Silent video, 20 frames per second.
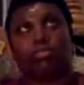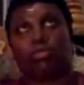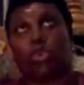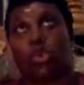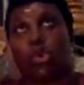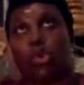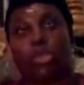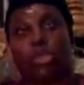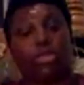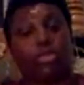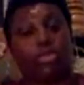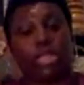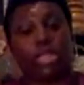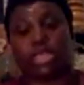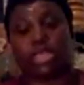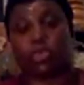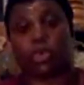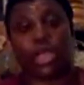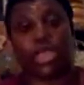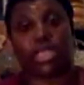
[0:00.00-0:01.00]
going through
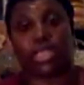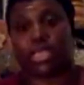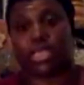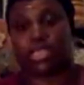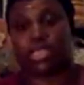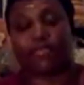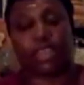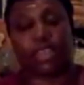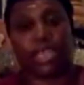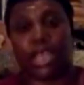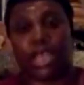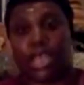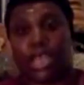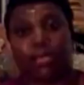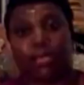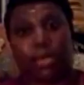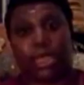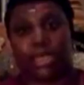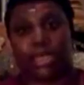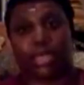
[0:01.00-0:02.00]
this process for
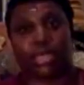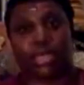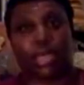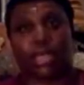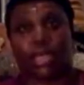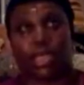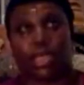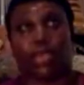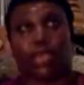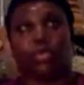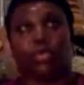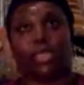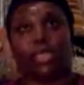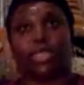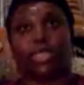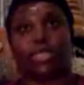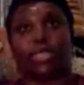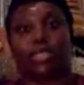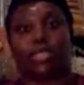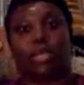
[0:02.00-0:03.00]
9 months, and it
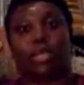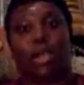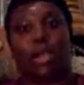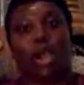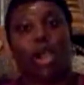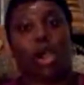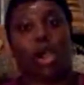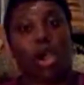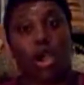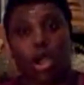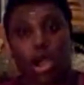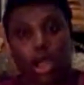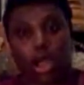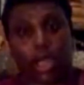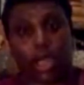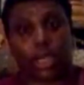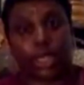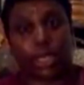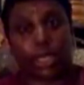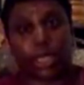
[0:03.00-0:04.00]
was
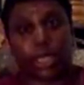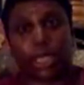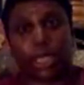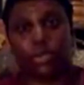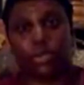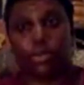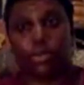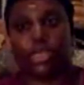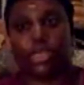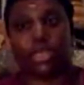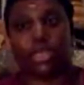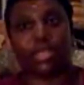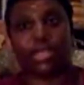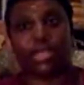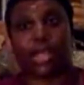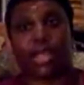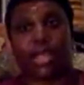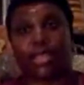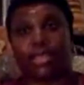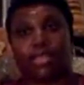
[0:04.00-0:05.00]
hard. It was
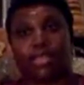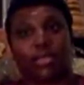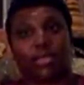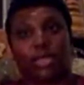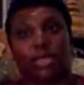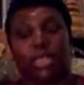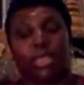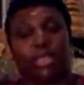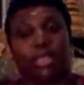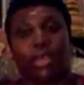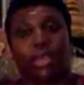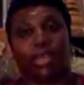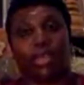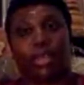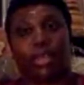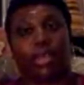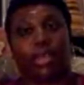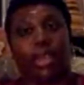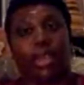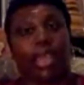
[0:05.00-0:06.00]
like something
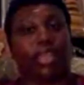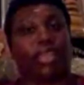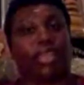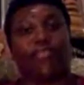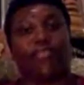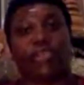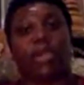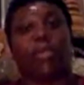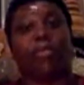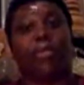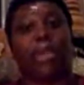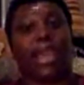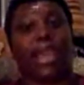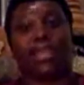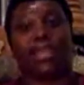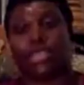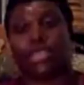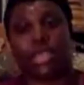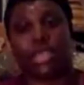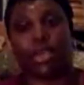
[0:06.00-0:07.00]
that I never
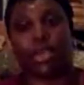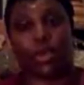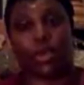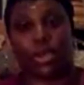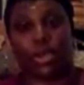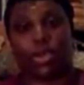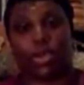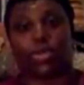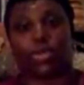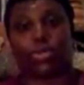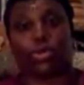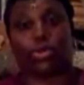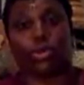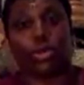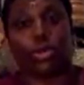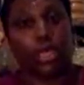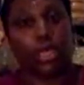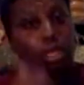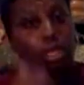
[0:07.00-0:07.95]
imagined I would go through